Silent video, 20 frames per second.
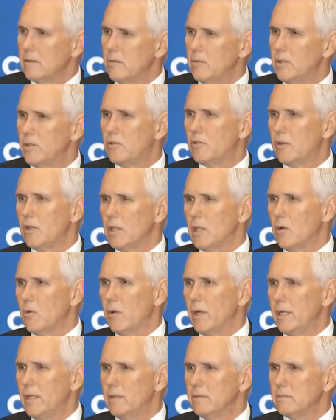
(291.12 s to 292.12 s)
We still
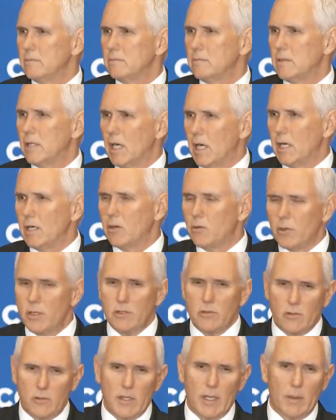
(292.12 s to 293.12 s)
await
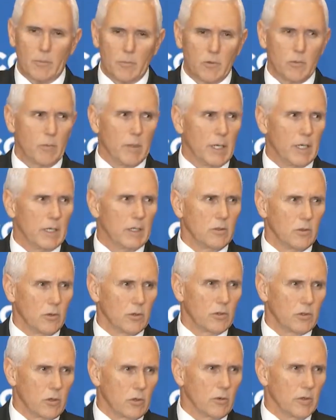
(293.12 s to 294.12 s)
concrete steps by
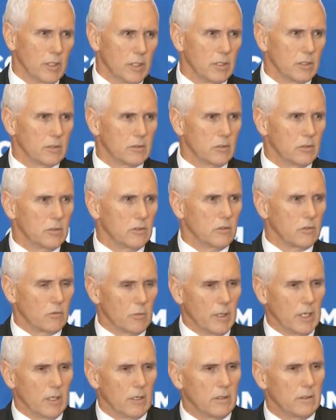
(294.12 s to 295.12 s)
North Korea to
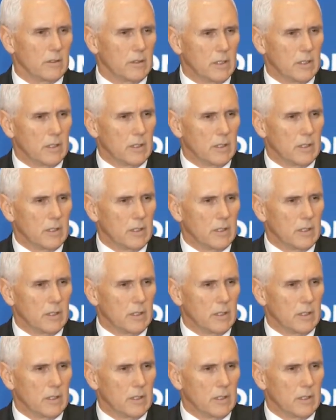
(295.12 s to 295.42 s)
dismantle